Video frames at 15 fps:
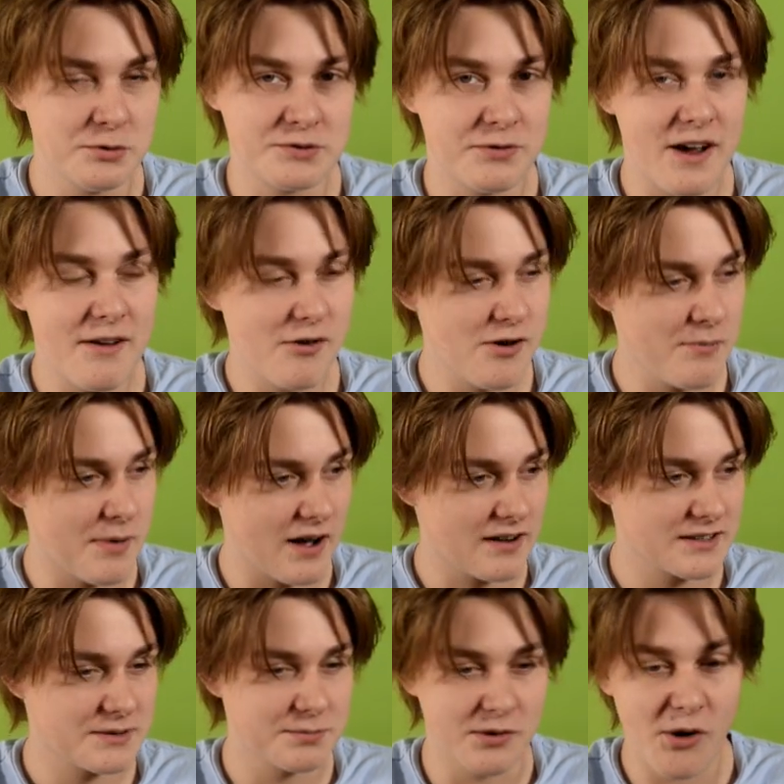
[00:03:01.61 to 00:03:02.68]

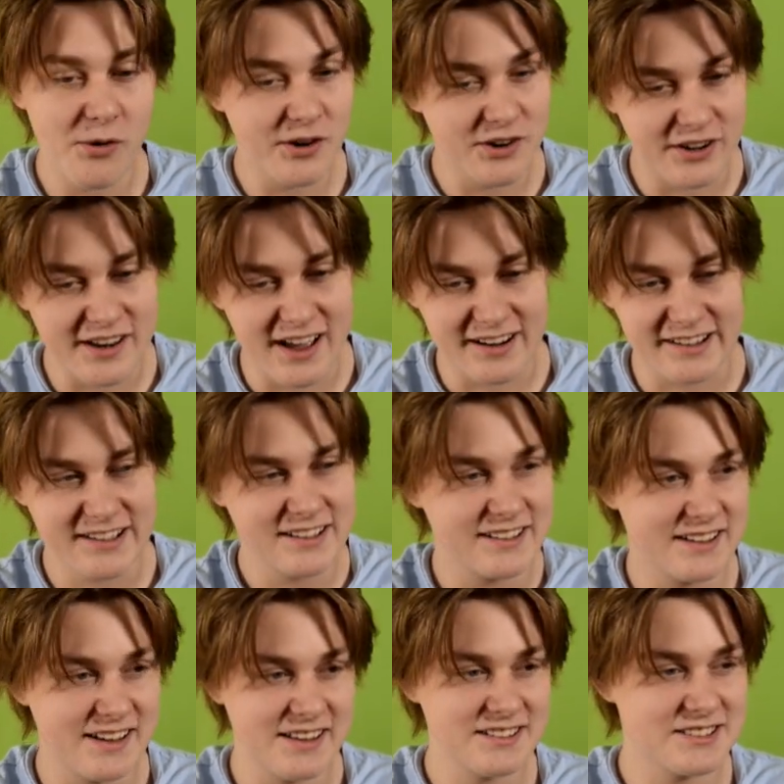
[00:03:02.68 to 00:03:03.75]
$500, no one could get it.
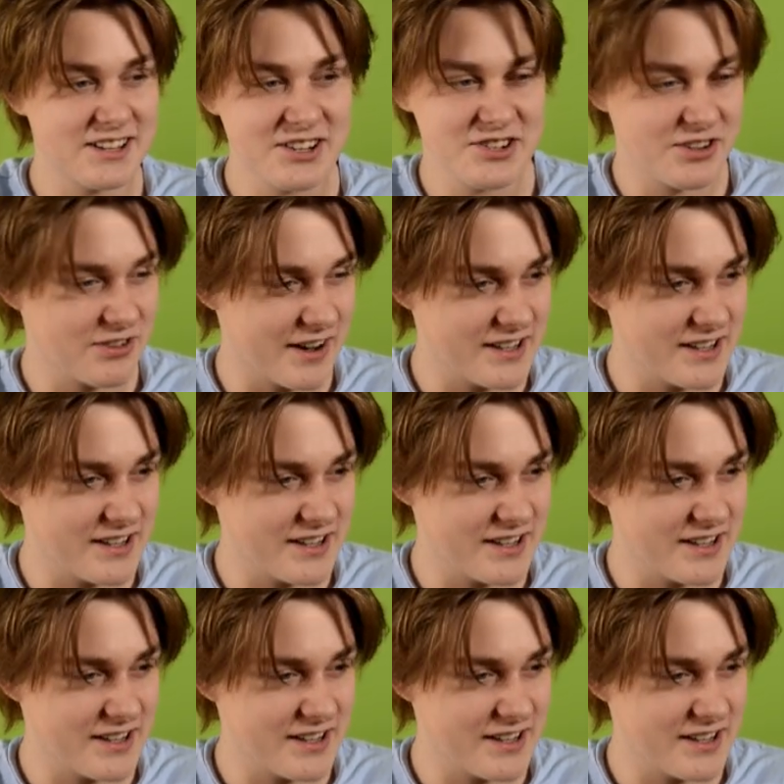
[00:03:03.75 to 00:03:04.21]
Such a great